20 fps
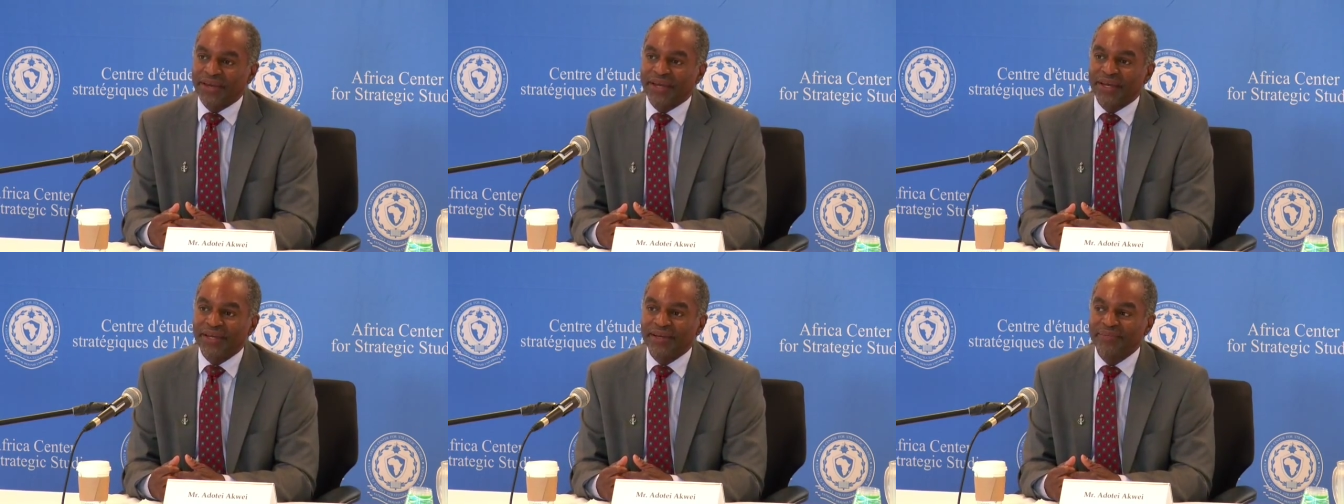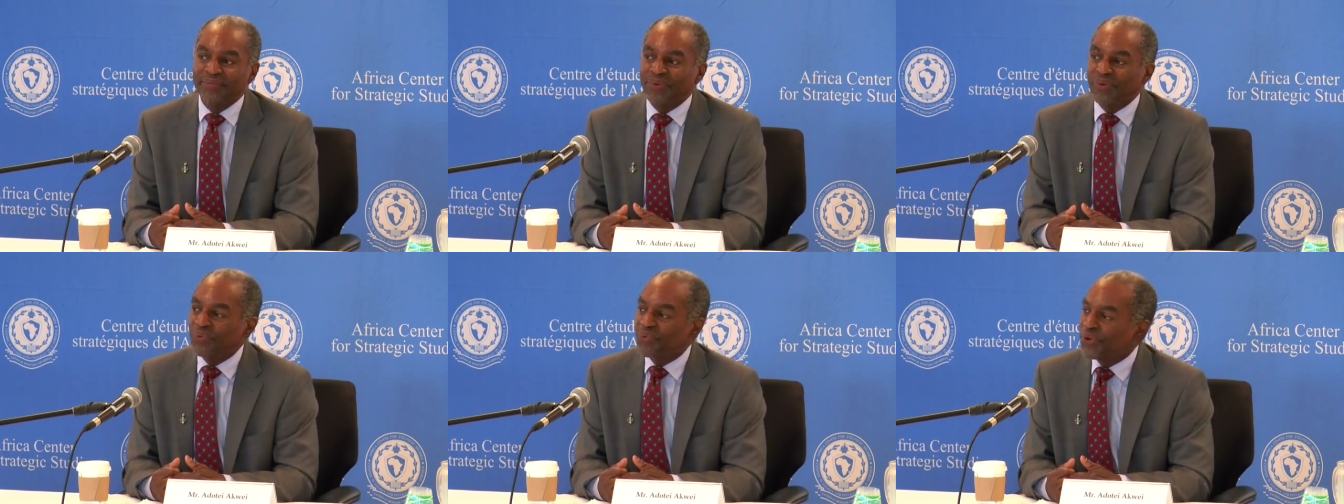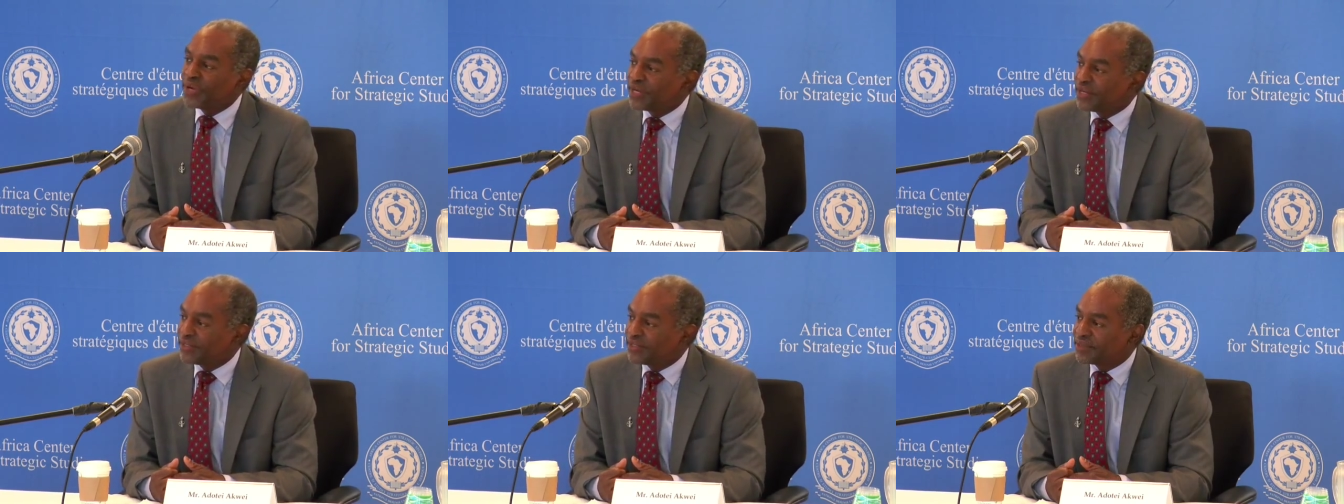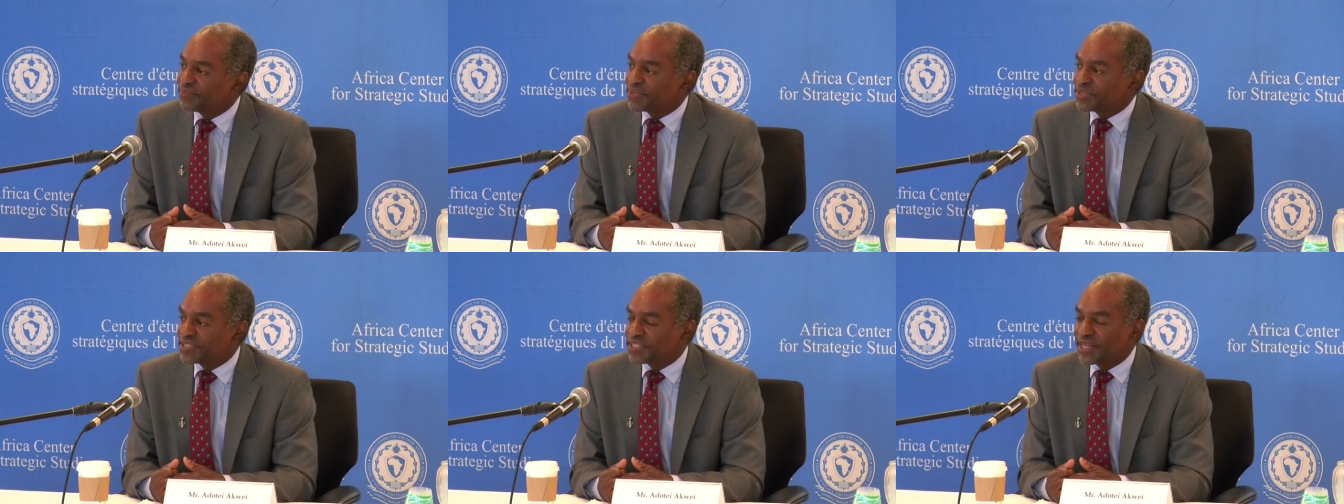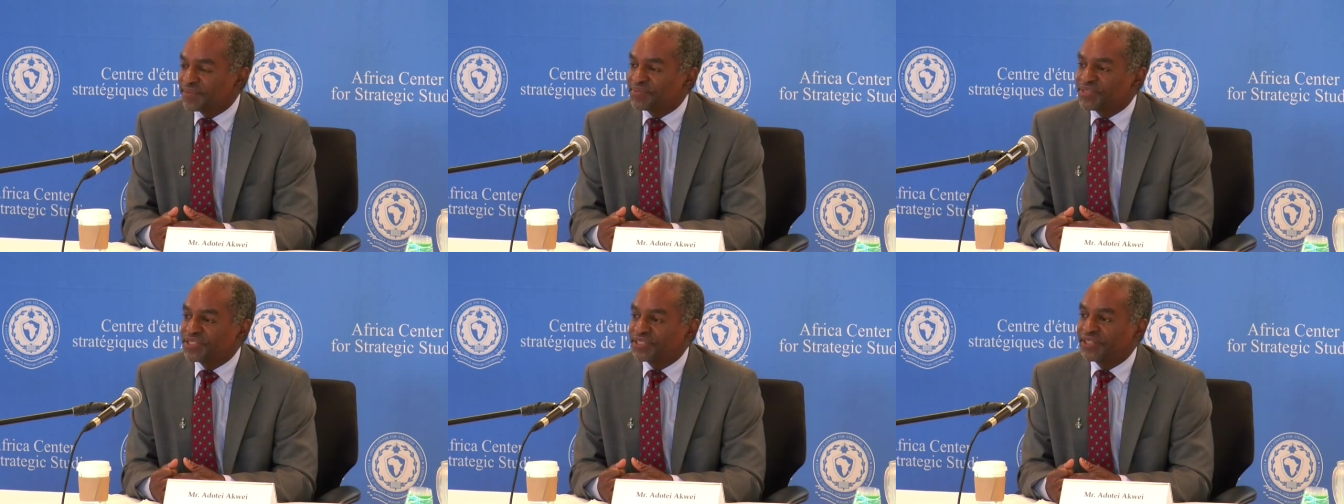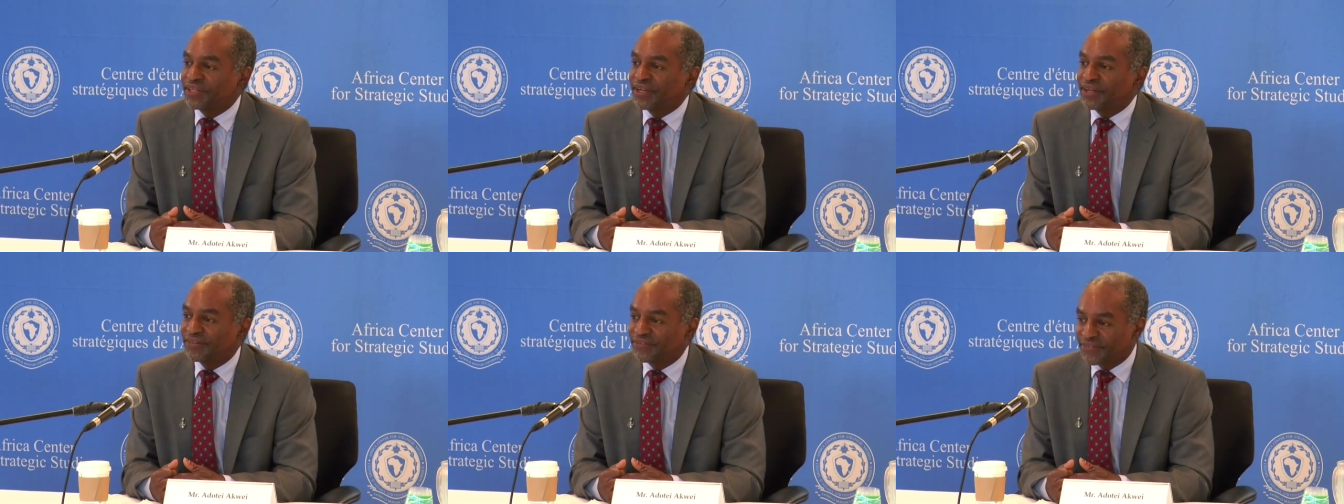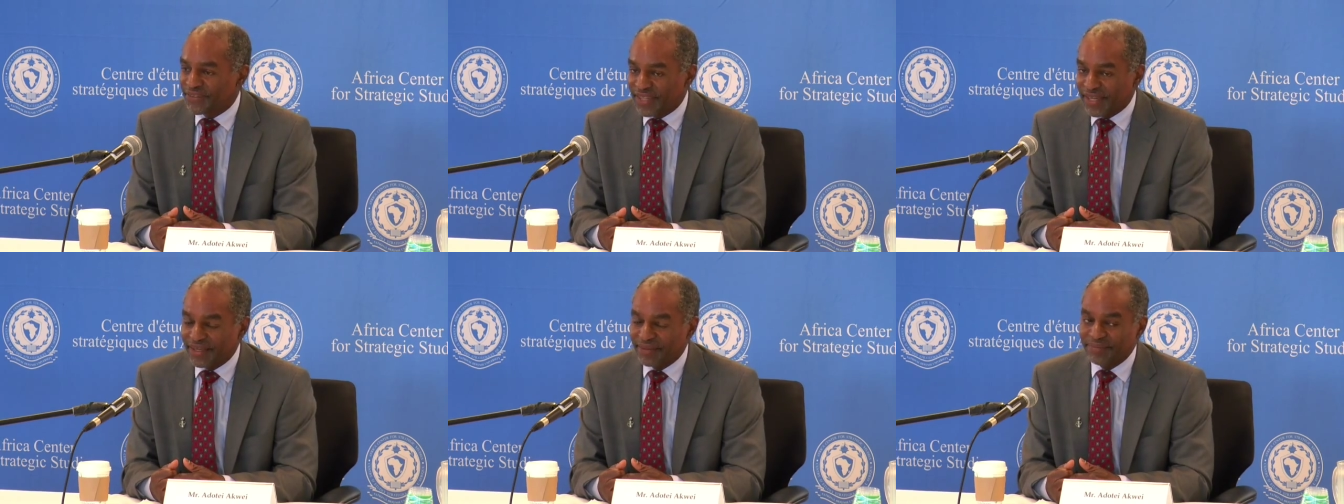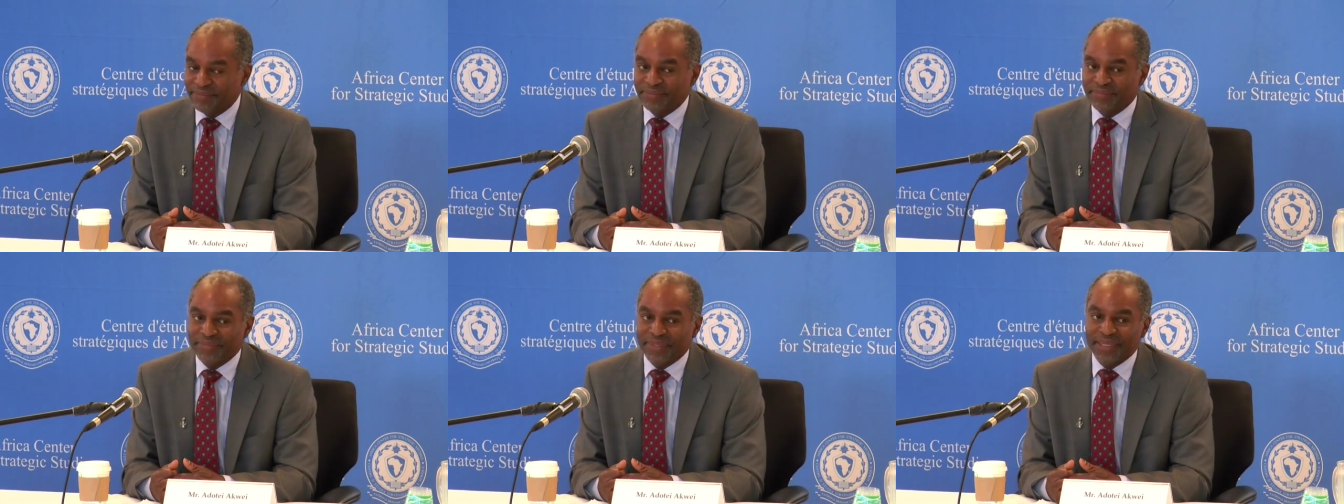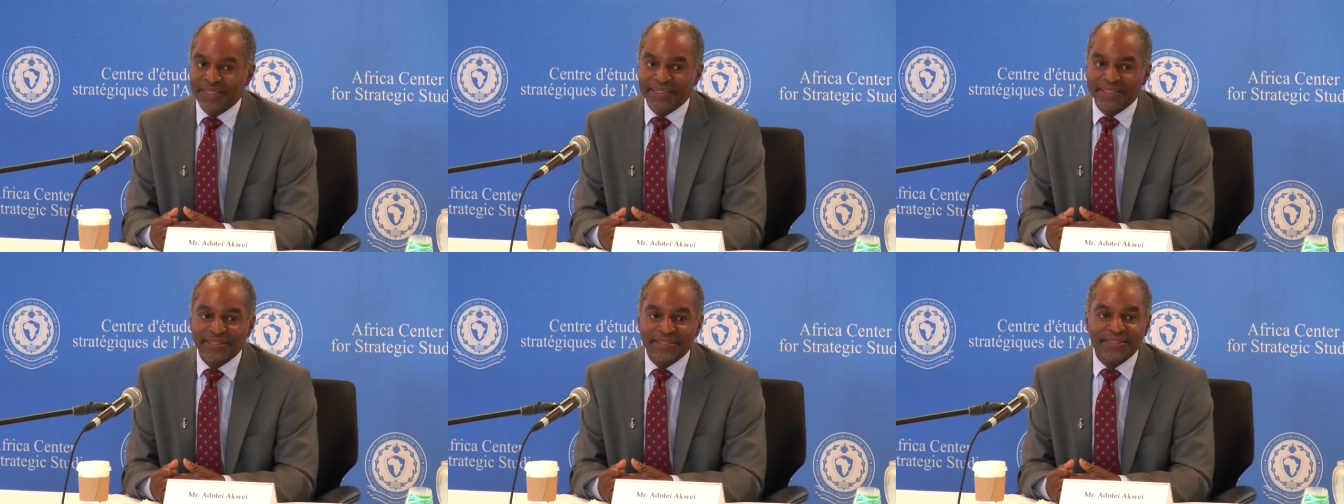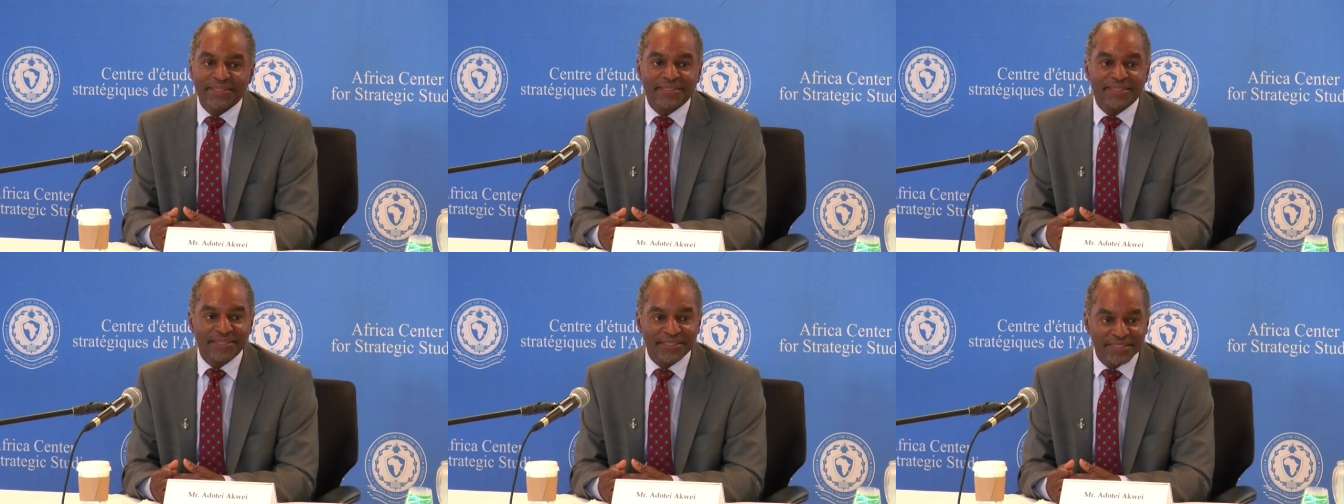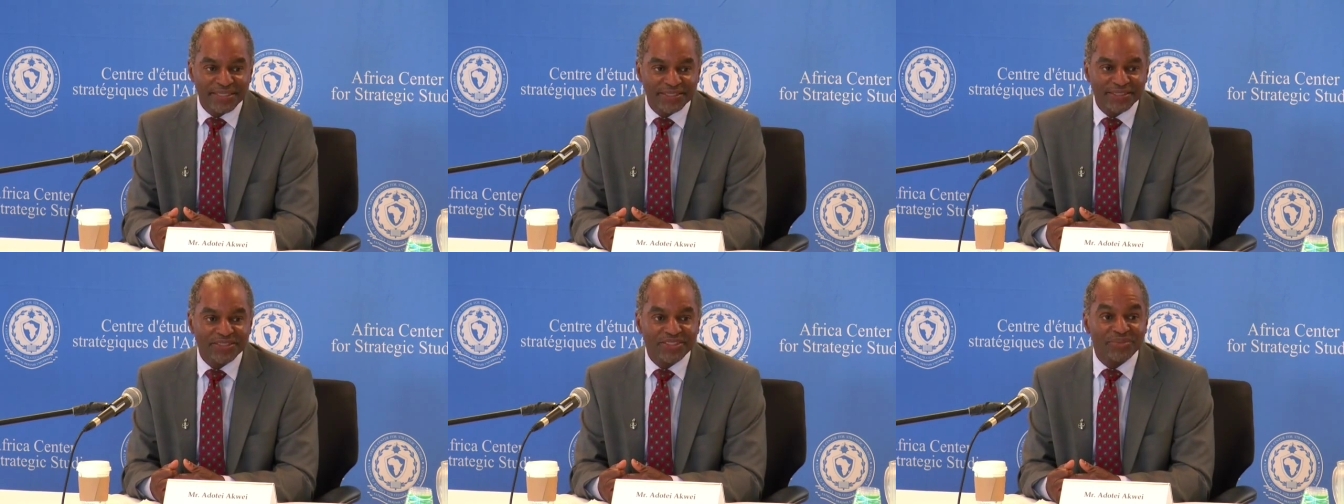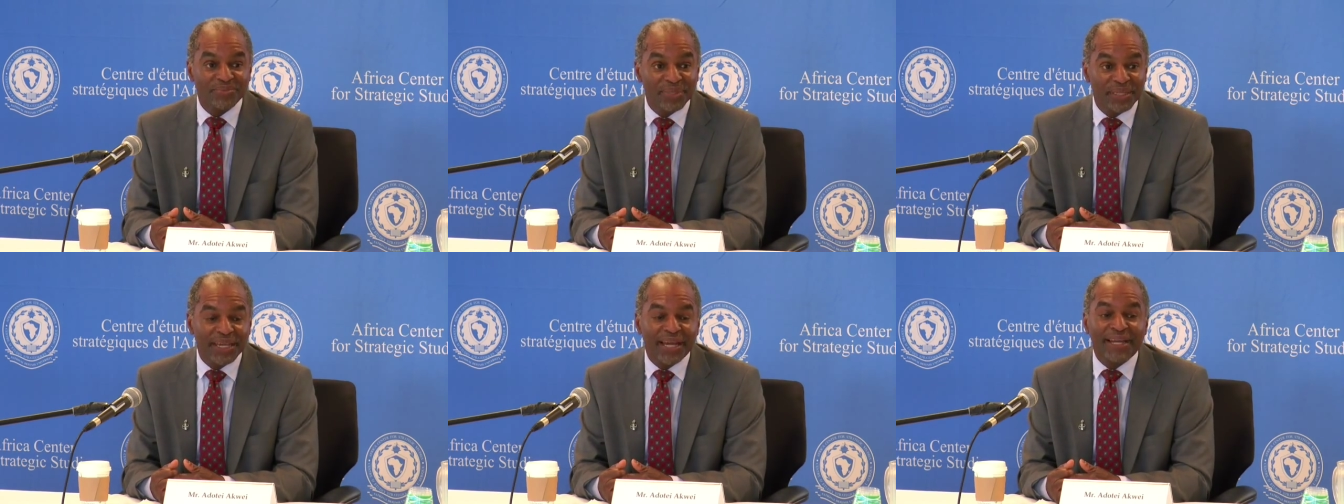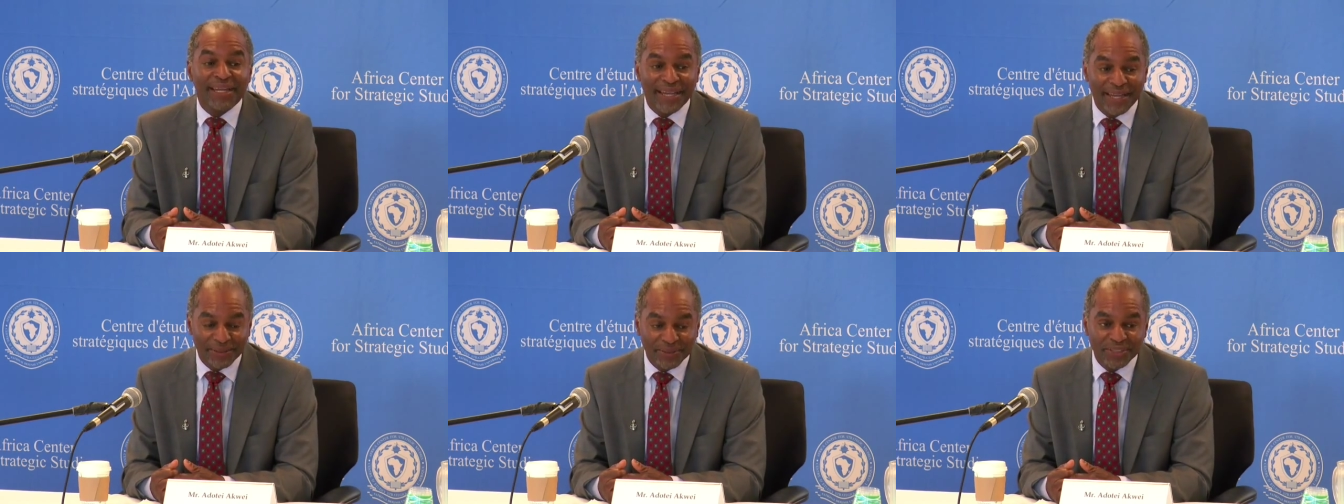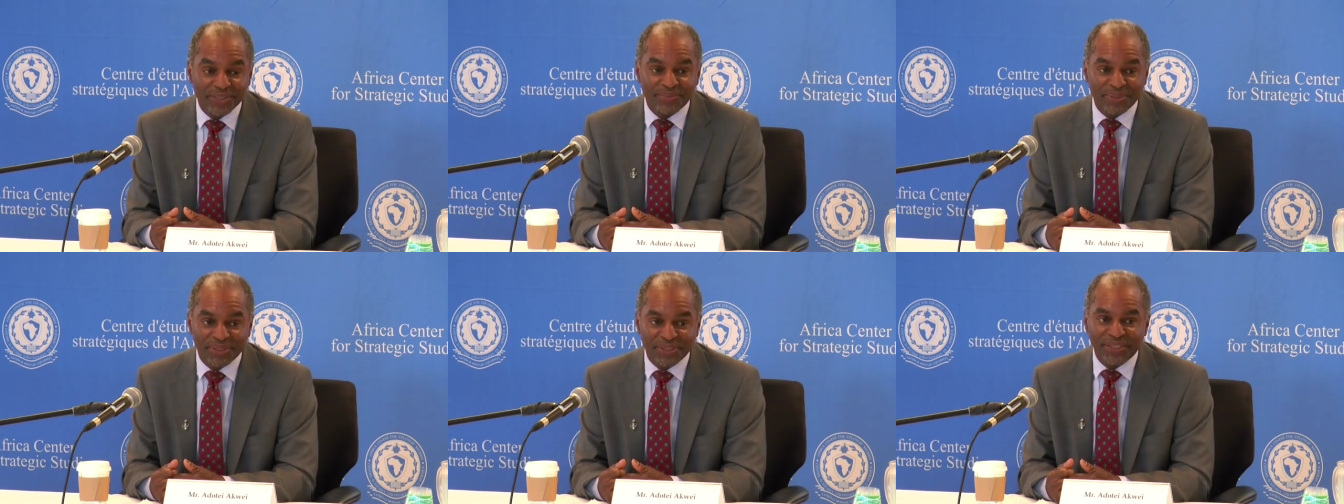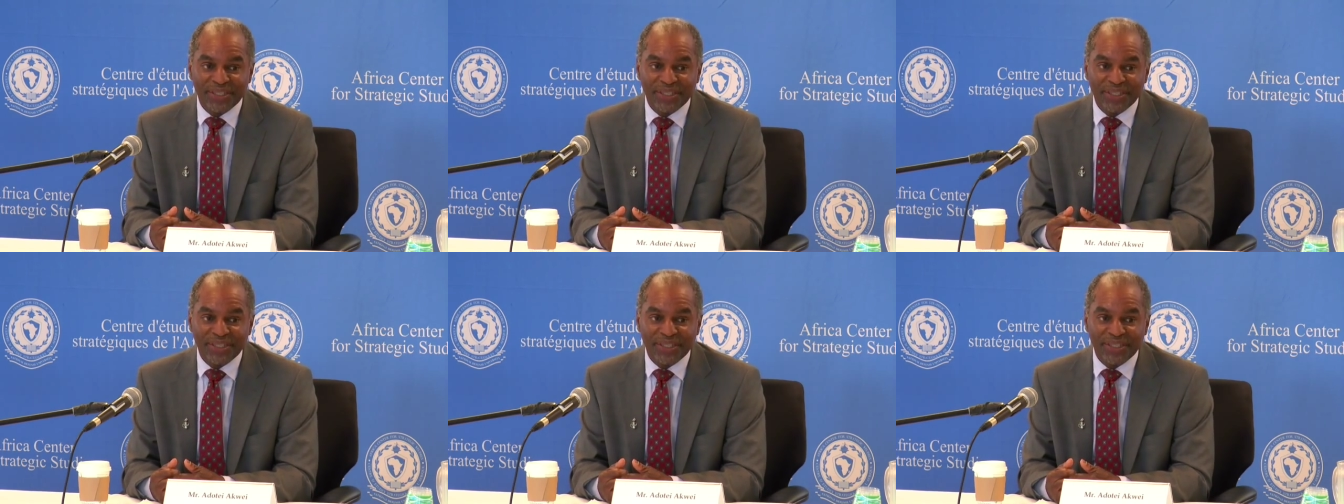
um, where the perception of them is considered to be accountable.